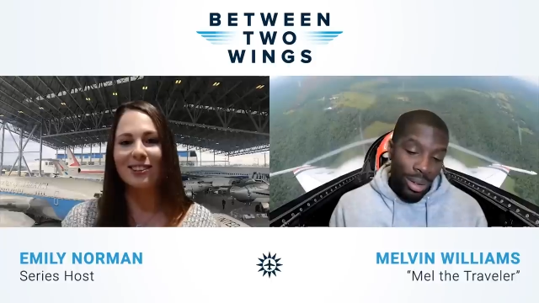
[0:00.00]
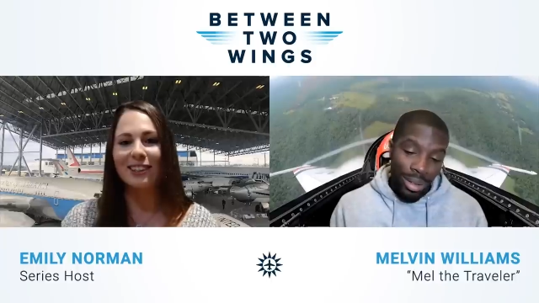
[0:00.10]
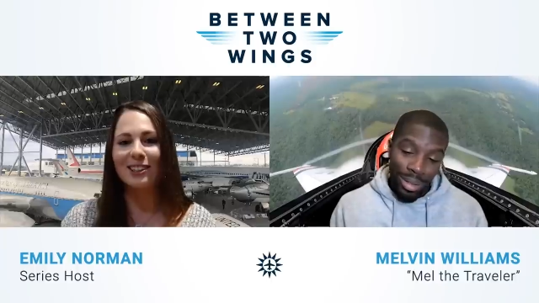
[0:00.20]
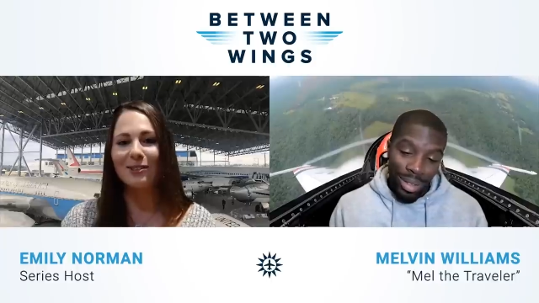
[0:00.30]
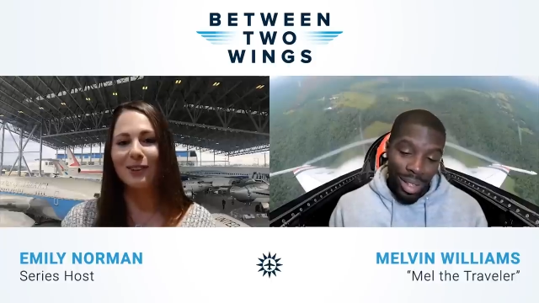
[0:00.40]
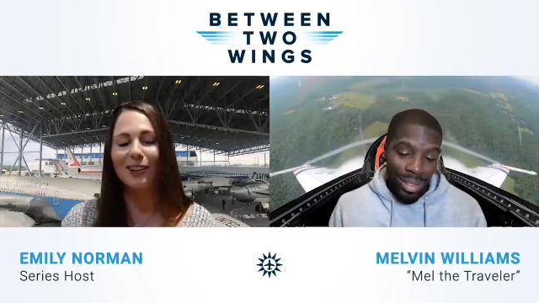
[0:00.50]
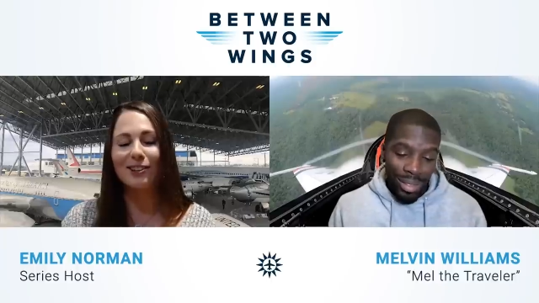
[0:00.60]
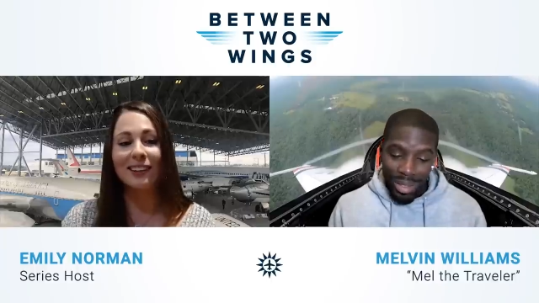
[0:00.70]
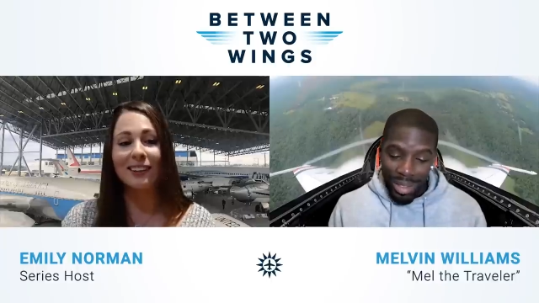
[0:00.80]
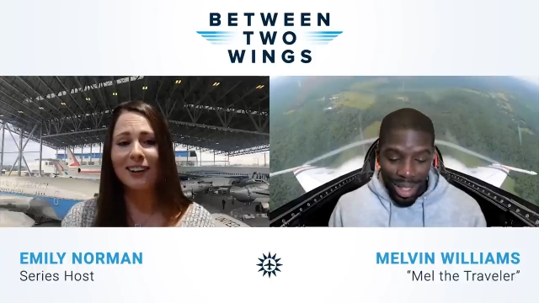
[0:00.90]
Speaker 1: great to
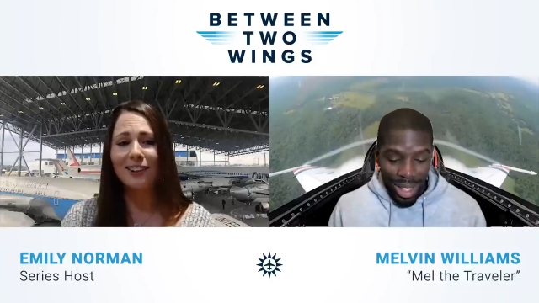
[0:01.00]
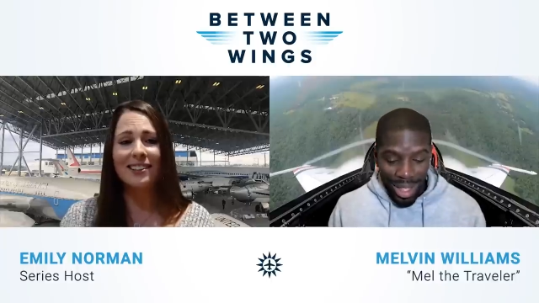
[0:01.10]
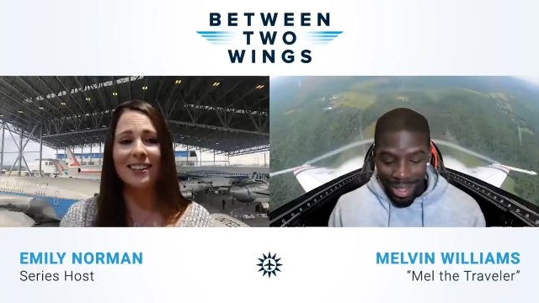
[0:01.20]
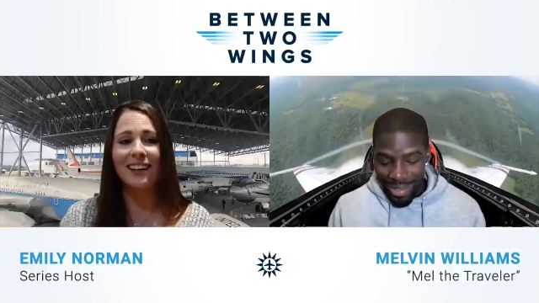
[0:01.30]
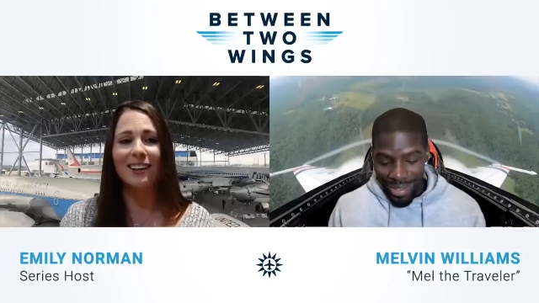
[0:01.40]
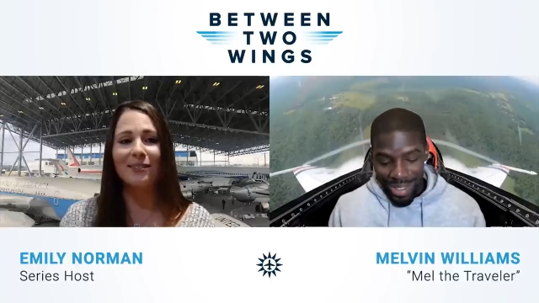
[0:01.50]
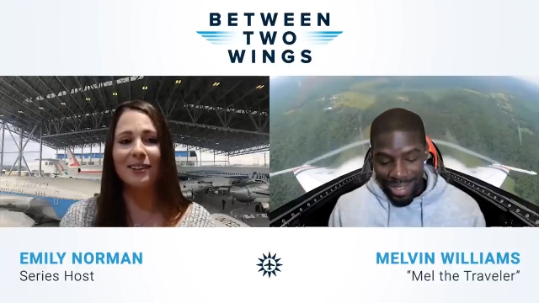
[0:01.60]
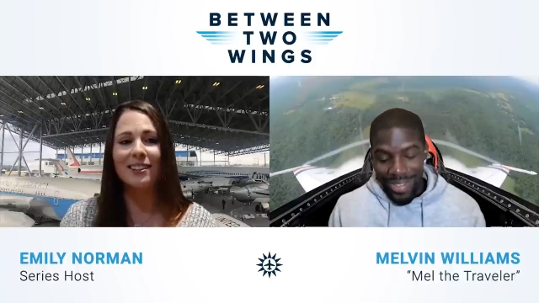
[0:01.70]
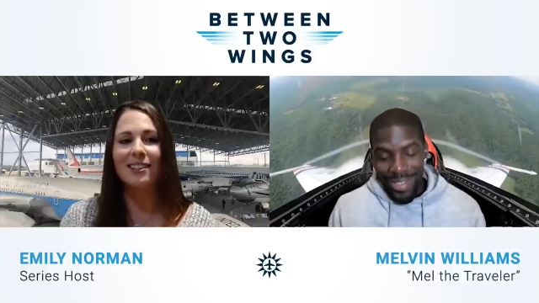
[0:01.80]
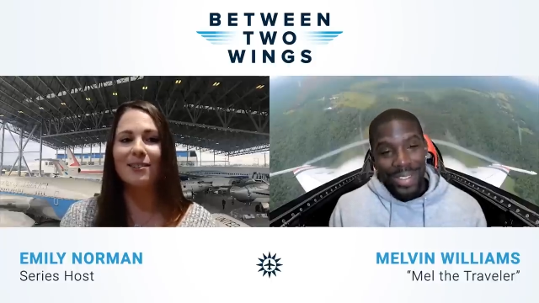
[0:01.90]
watch and I, I, honestly cannot
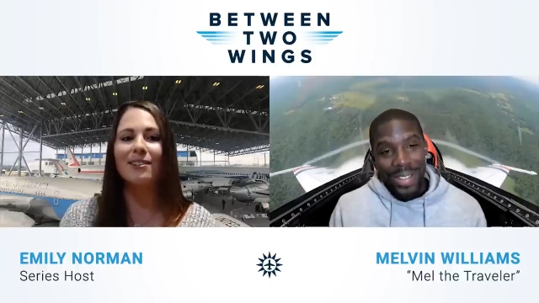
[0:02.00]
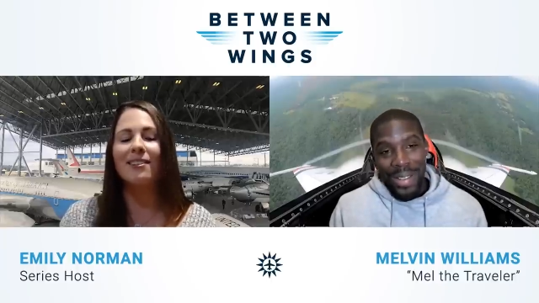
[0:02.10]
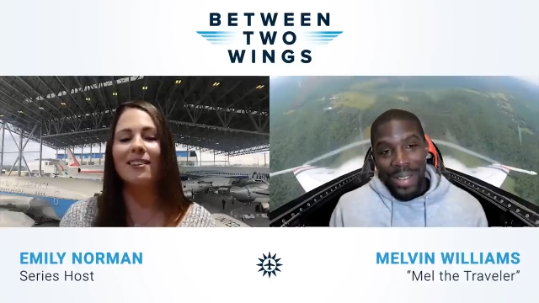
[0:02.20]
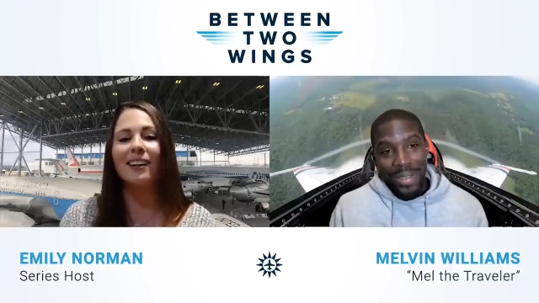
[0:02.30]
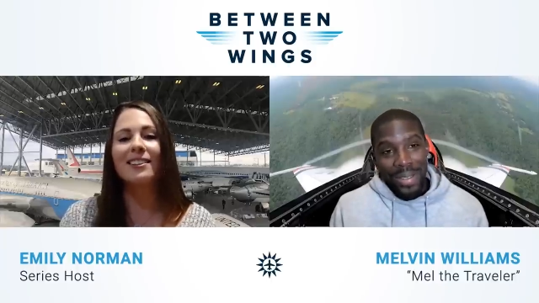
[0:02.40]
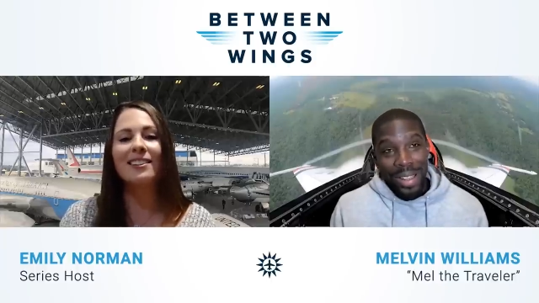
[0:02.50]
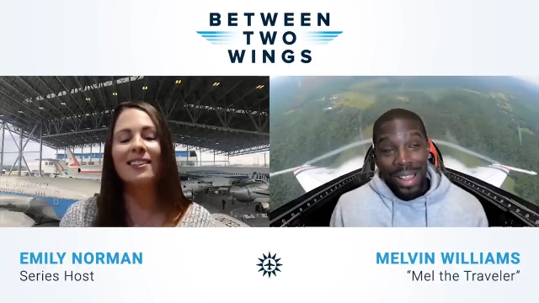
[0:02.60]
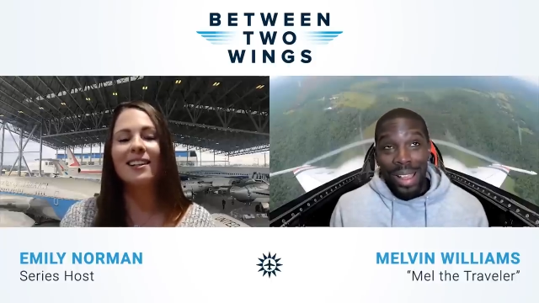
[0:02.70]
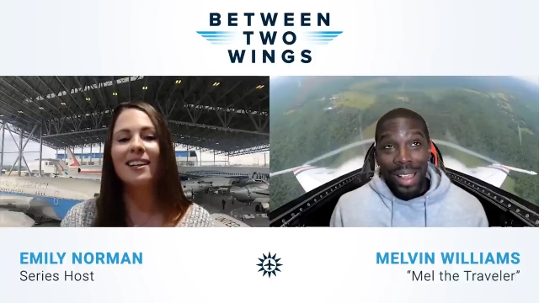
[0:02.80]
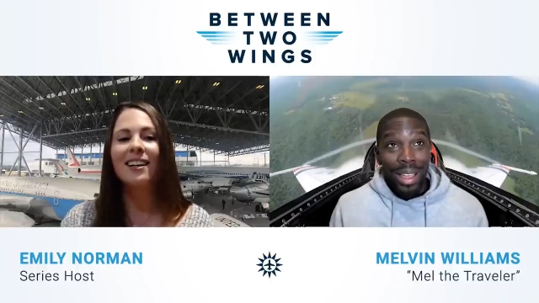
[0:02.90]
wait to see what you do
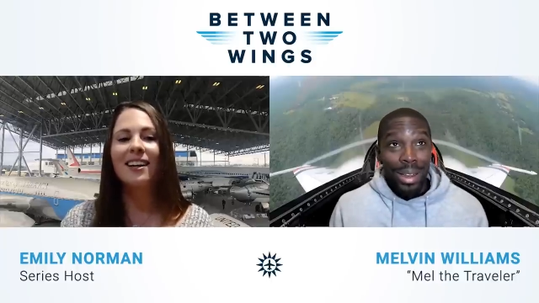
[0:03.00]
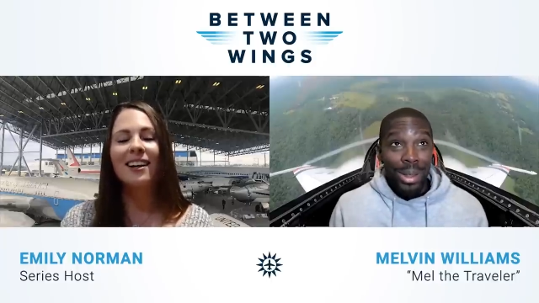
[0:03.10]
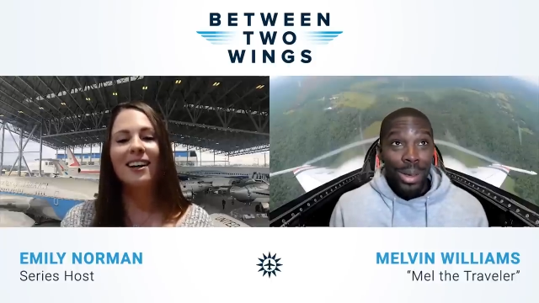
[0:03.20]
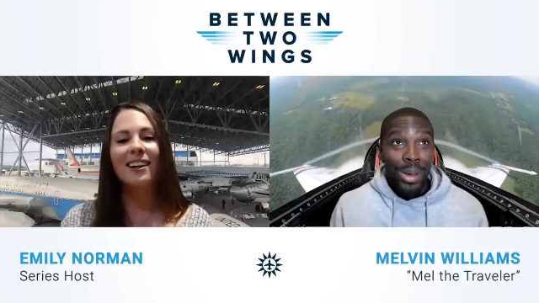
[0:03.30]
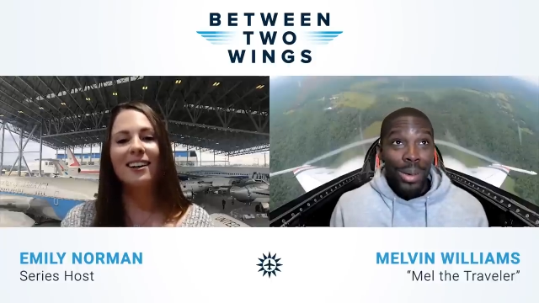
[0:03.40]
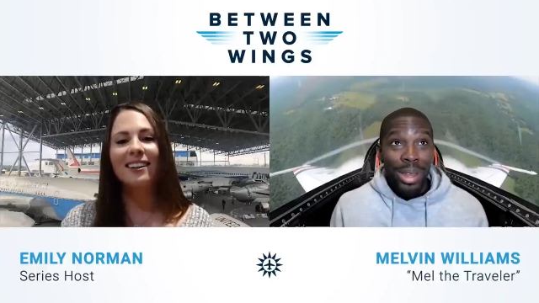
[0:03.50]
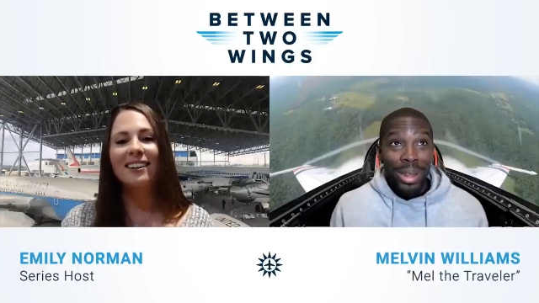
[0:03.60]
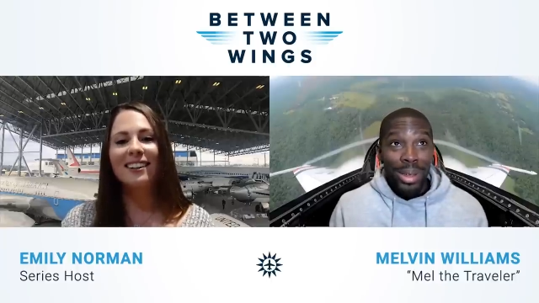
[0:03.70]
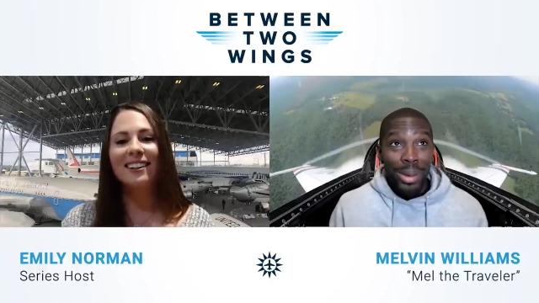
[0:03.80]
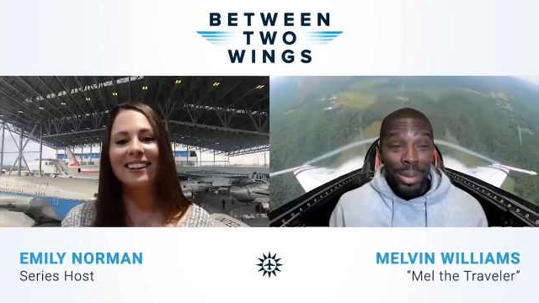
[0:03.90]
next
Speaker 2: i got a long way
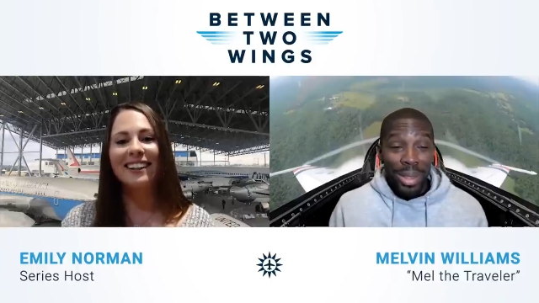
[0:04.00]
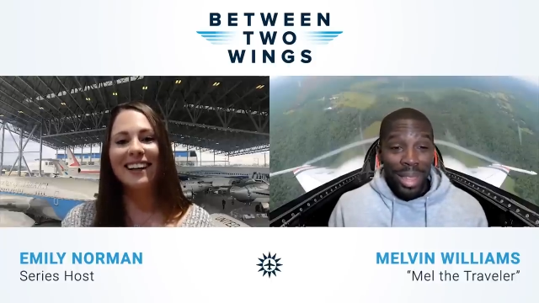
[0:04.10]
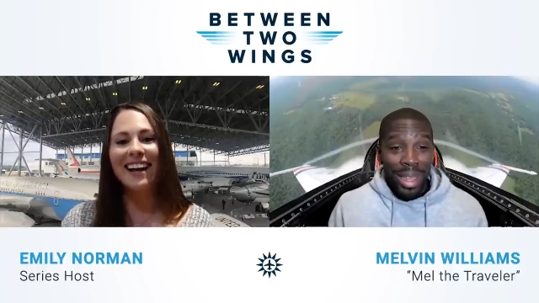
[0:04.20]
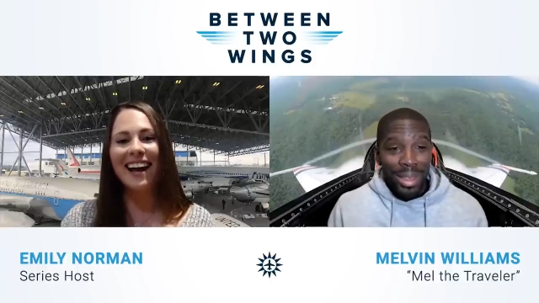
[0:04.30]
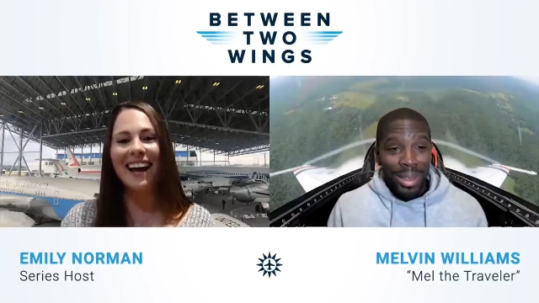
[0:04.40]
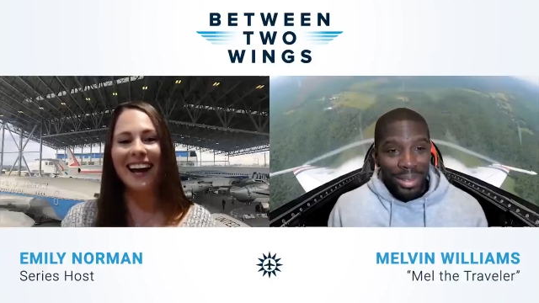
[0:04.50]
to go but thank you